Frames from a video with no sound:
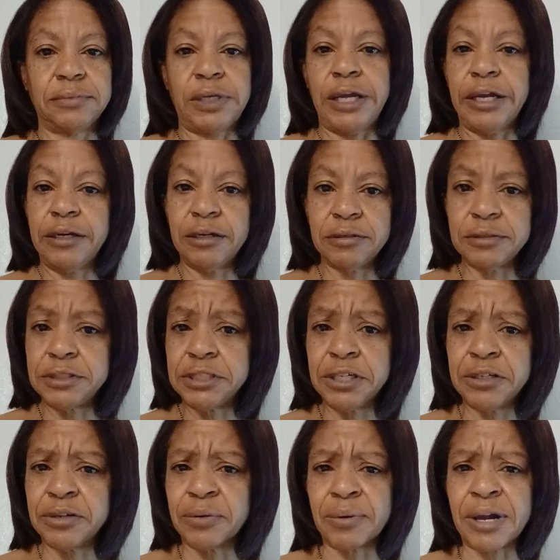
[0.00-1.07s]
Ain't no
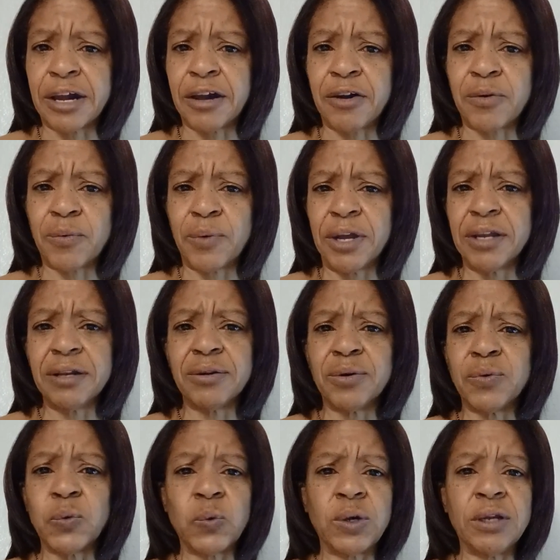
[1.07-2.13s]
sitting around waiting
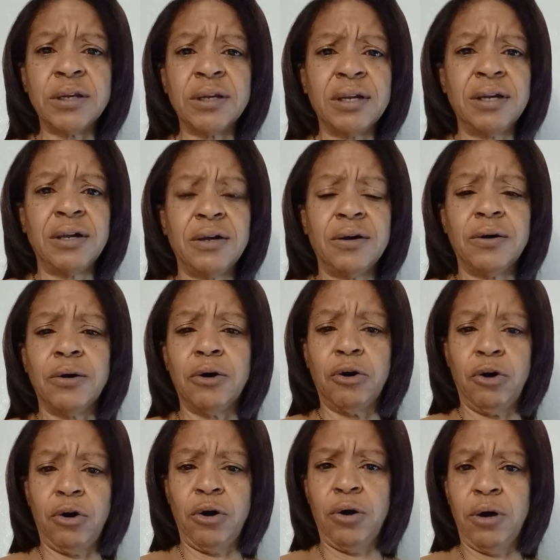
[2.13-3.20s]
on
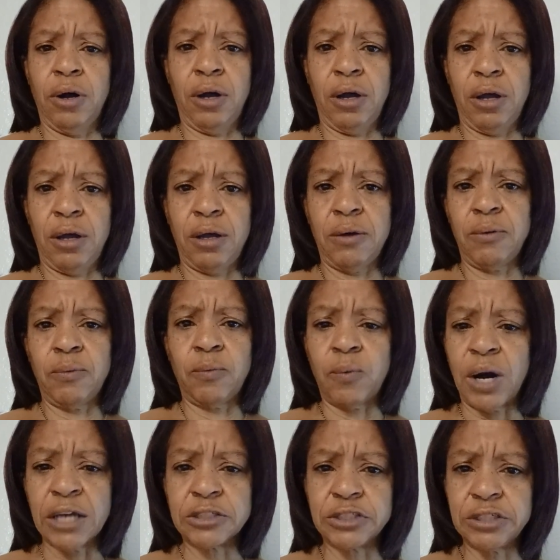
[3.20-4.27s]

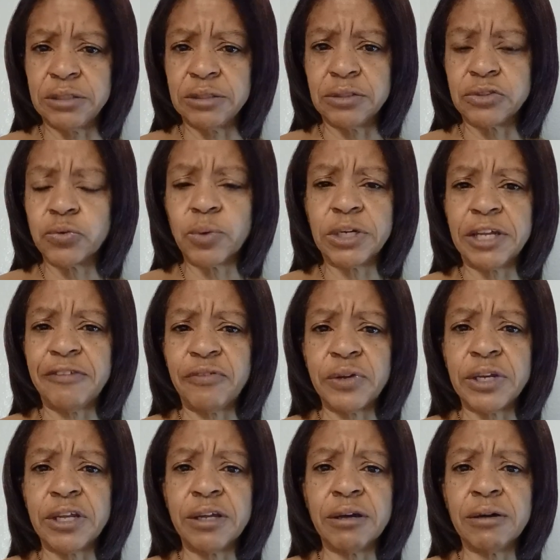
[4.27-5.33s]
watching 20
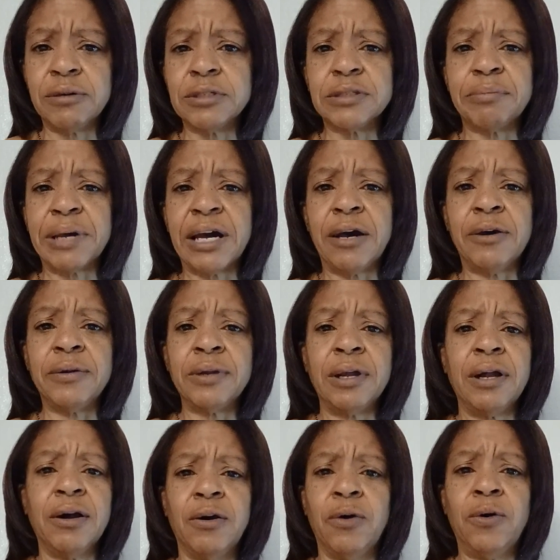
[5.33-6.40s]
videos about,
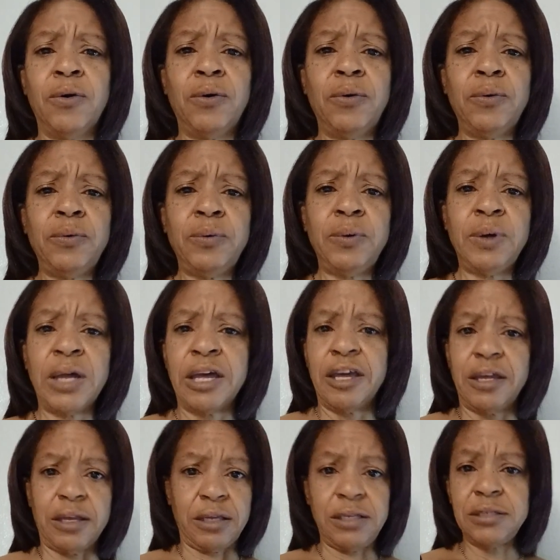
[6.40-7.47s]
oh,
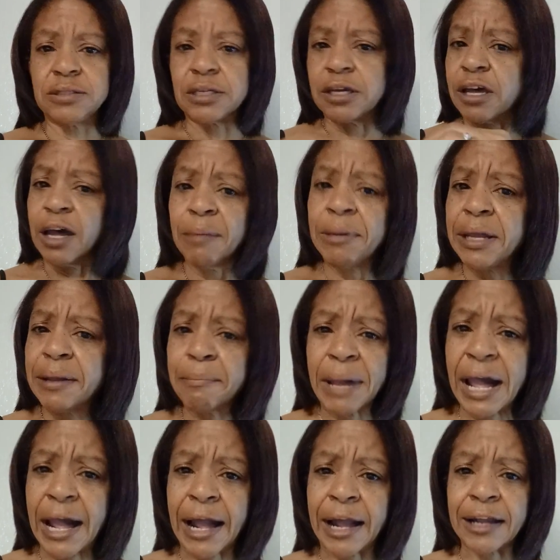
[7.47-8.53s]
he's coming
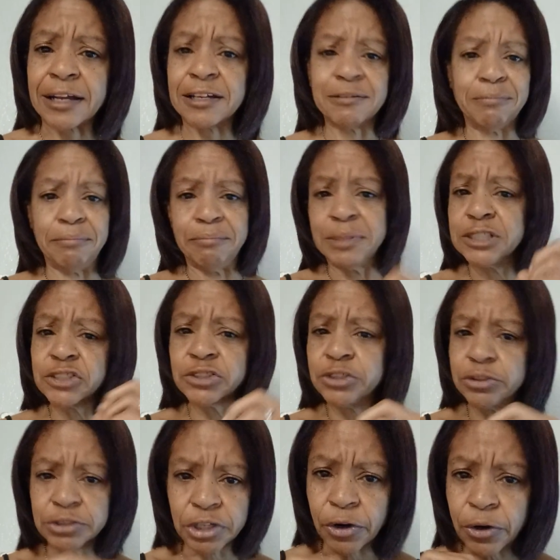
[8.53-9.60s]
back.
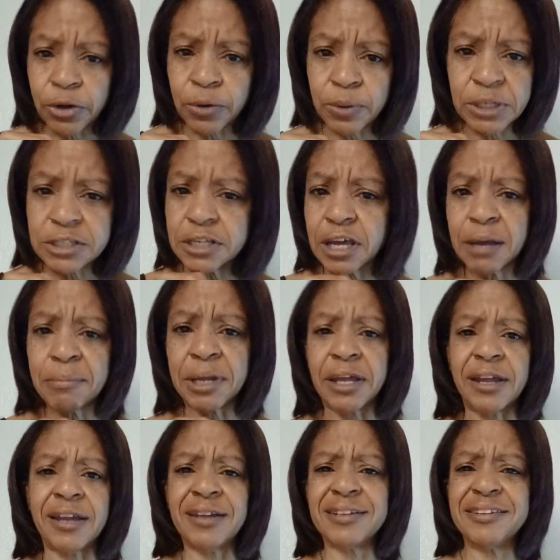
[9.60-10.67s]
Mr. Turtle is
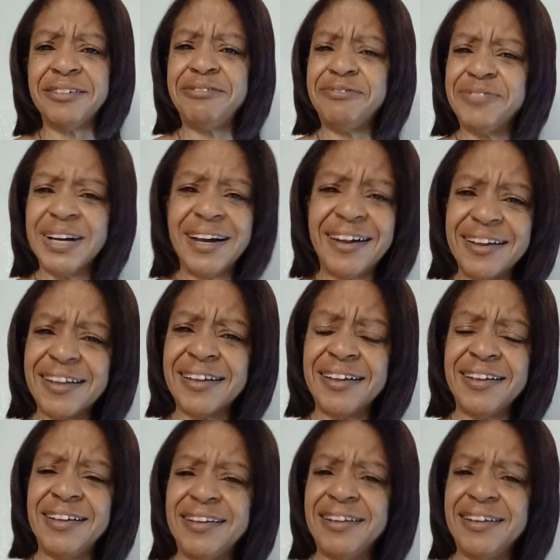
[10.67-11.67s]
coming. The fuck?